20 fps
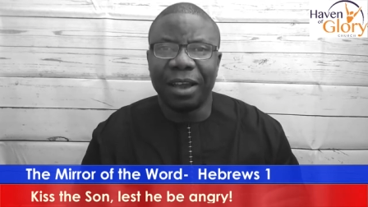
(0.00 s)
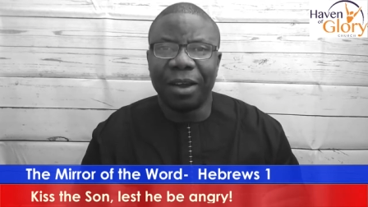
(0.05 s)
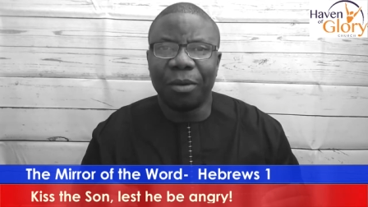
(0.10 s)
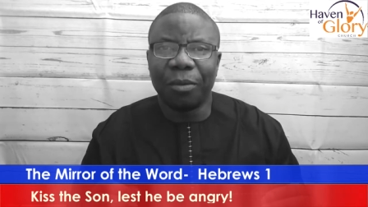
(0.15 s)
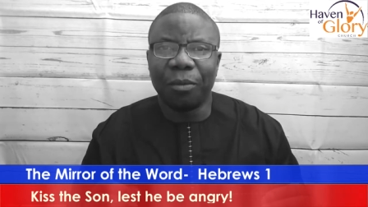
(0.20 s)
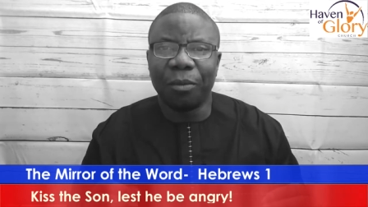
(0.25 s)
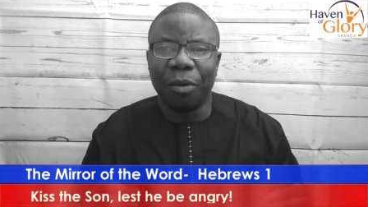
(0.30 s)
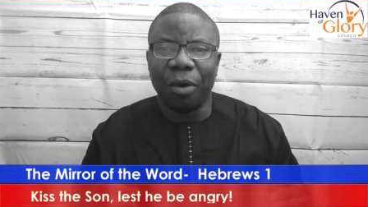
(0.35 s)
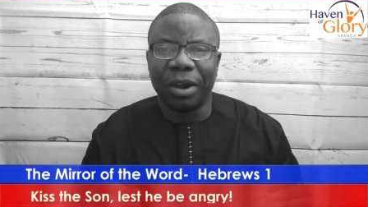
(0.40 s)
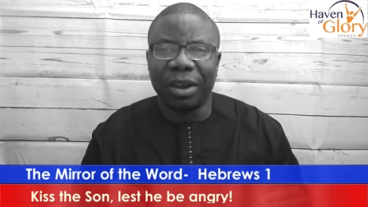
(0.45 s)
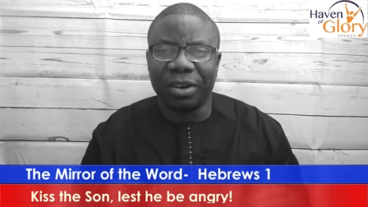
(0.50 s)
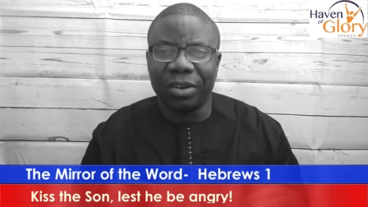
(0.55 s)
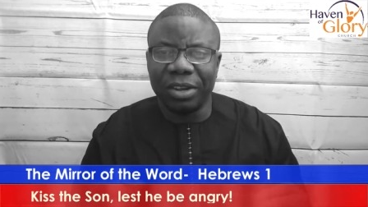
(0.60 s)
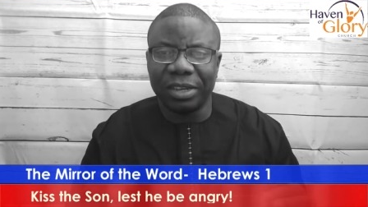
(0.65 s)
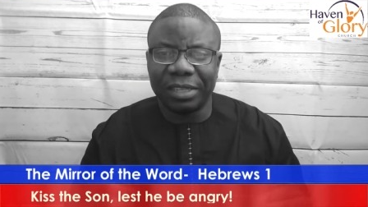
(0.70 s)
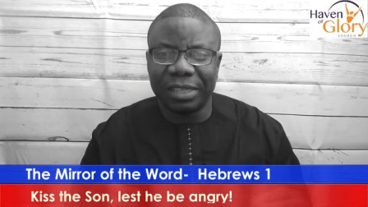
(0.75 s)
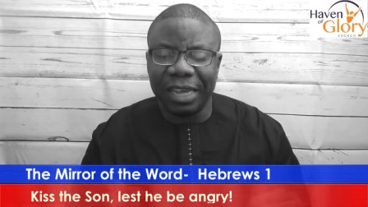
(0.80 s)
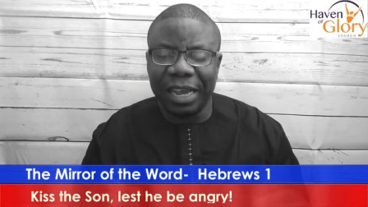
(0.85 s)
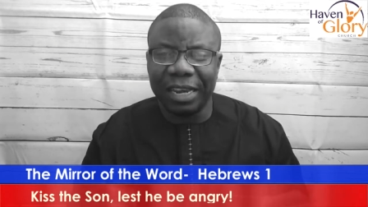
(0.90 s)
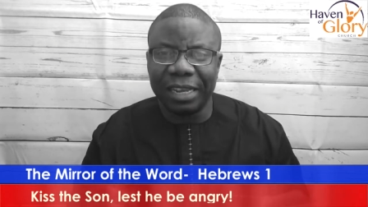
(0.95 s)
what
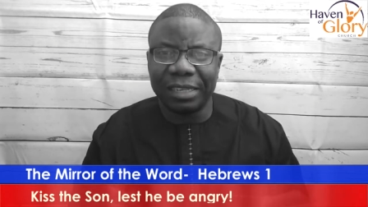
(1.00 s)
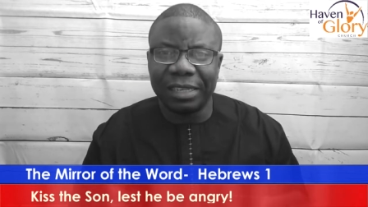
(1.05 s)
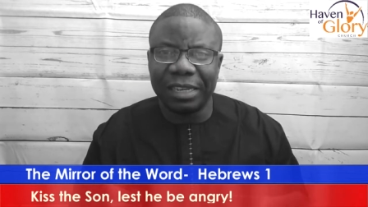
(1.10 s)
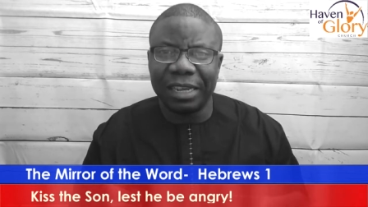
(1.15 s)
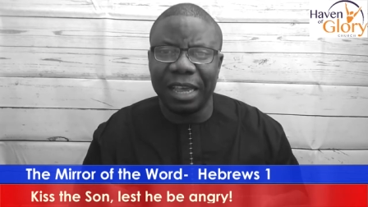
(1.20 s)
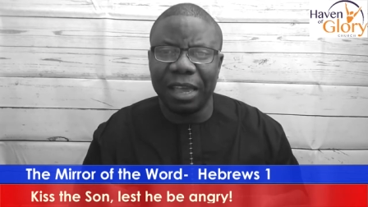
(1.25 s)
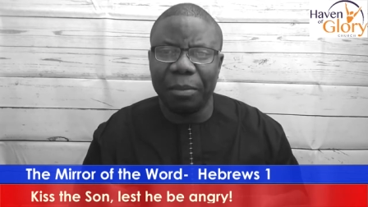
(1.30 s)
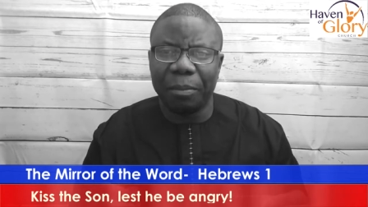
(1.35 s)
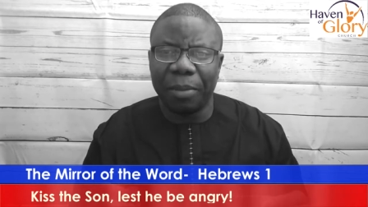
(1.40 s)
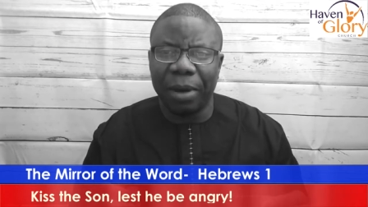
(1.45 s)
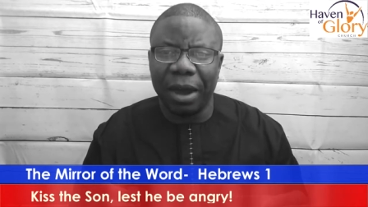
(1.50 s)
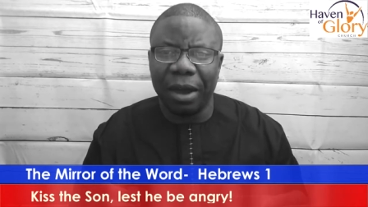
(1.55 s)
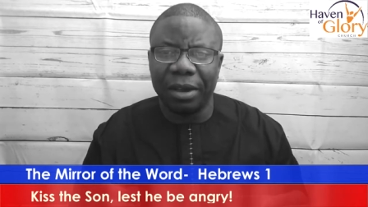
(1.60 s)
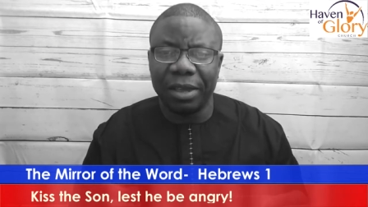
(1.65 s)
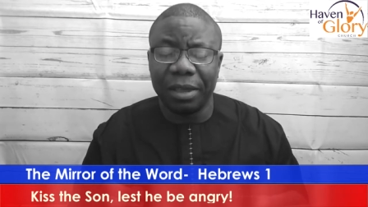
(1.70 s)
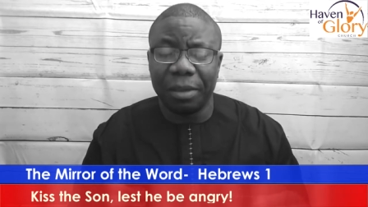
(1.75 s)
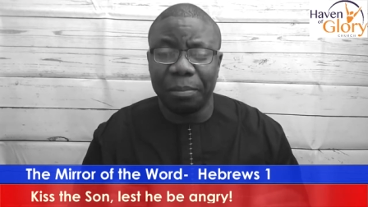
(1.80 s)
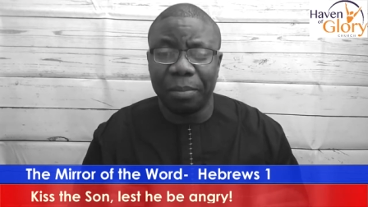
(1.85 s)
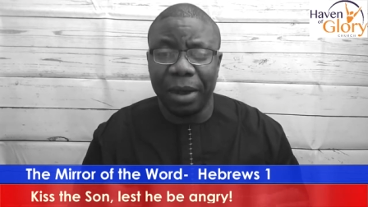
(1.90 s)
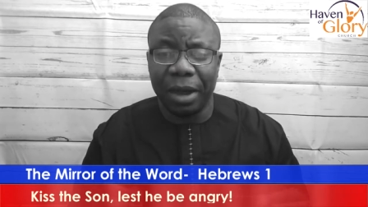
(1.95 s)
Christianity
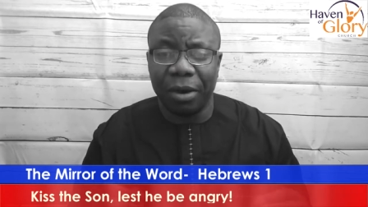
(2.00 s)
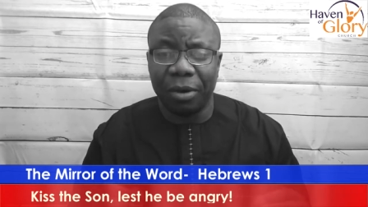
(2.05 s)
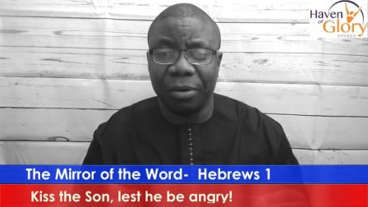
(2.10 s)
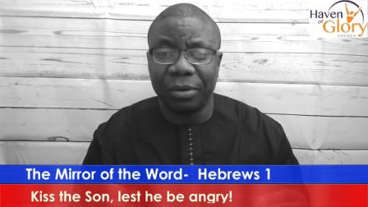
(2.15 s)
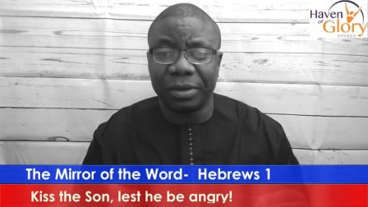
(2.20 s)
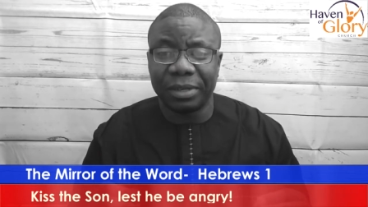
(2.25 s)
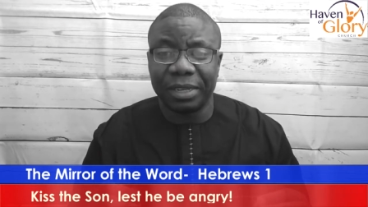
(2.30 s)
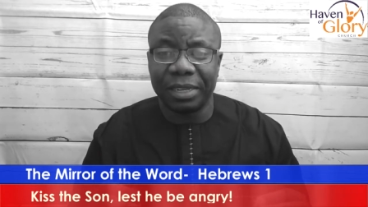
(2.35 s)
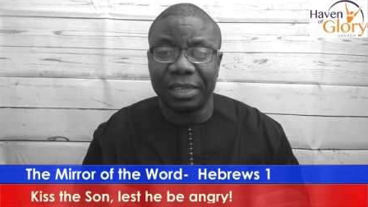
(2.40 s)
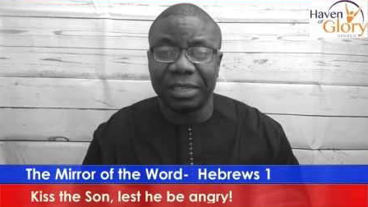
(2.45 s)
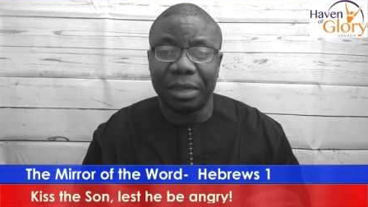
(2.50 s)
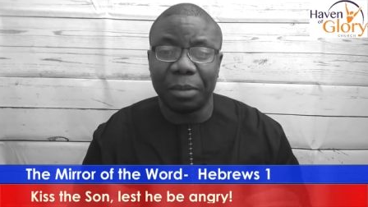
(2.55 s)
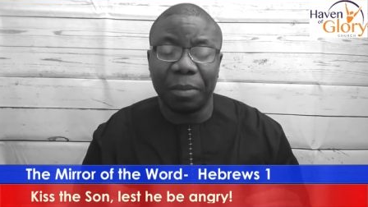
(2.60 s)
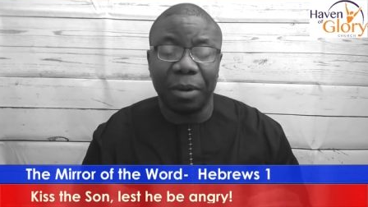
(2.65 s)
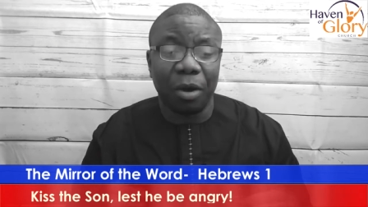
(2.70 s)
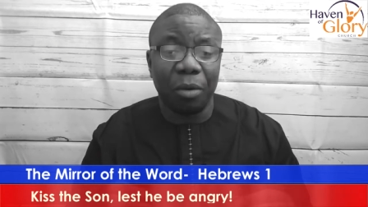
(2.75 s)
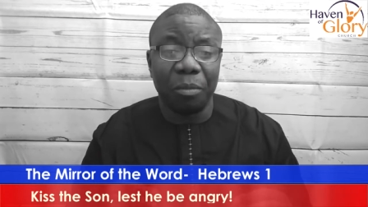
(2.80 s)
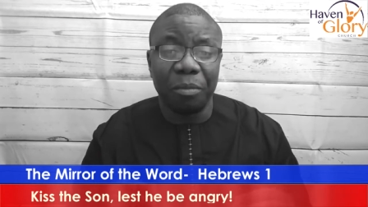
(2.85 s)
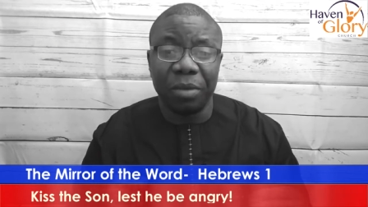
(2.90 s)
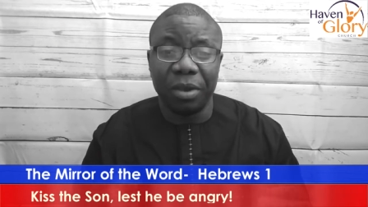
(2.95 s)
about about is
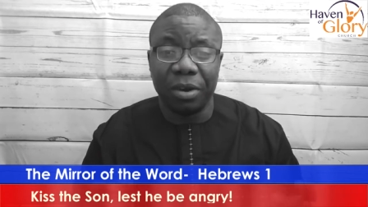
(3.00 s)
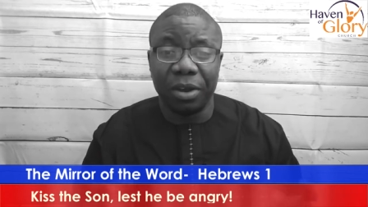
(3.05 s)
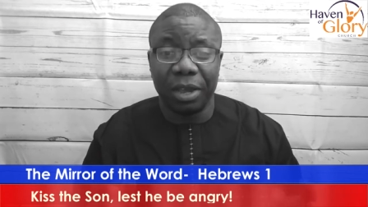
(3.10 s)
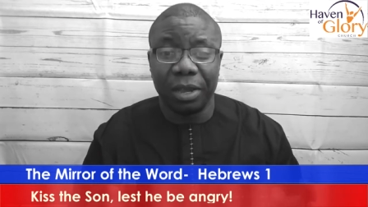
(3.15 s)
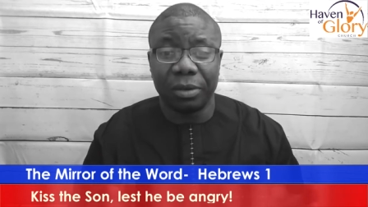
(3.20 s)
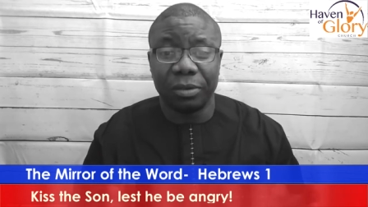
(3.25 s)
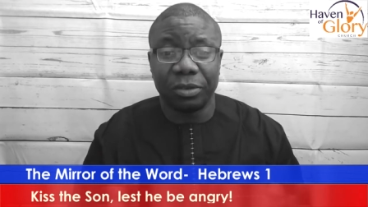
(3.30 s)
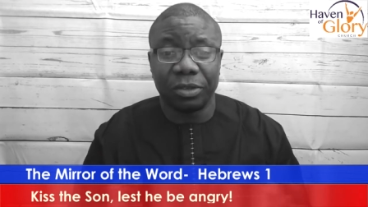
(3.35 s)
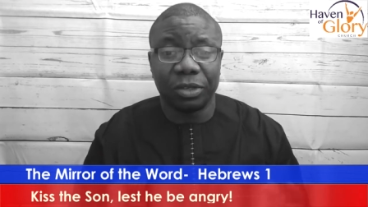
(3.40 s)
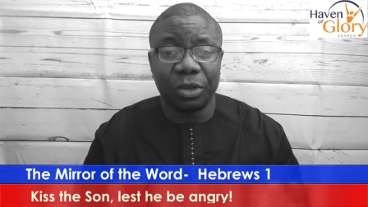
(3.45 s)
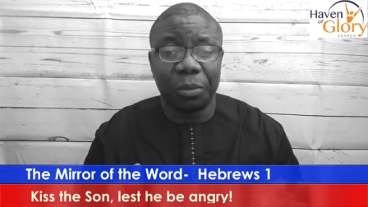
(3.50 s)
about miracles.